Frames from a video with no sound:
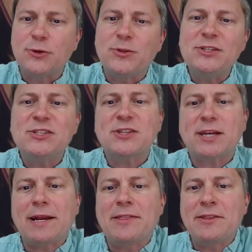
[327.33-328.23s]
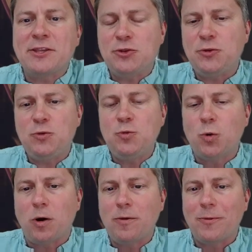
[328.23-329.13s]
So this is the kind of thing that you
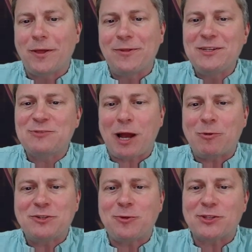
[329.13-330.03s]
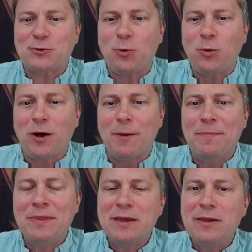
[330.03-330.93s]
will, at least when I went to law
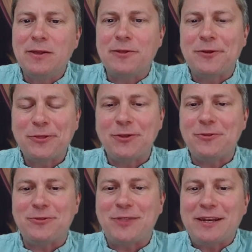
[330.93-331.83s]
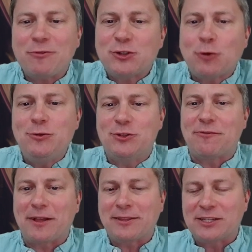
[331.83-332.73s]
school, they never show you
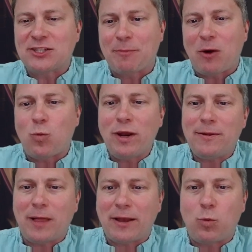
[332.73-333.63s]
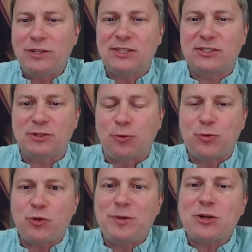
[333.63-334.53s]
stuff like this about what is this.
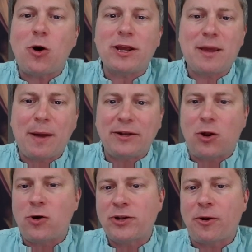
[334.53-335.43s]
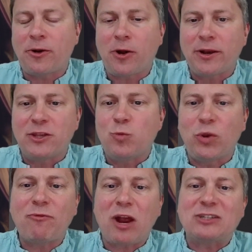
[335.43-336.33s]
You'll be talking about it on and on and on, and you
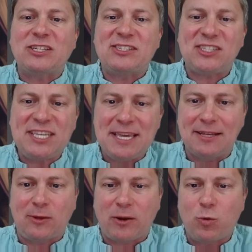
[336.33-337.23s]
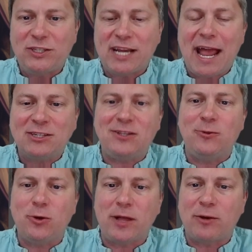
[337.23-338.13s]
will never actually see it. Like, what does it
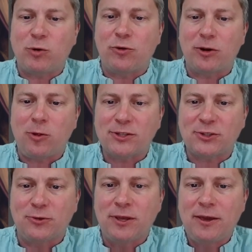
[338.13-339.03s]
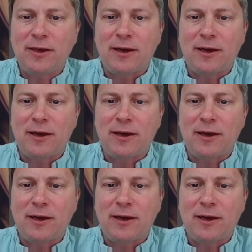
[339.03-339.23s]
actually look like when you're in a lawsuit?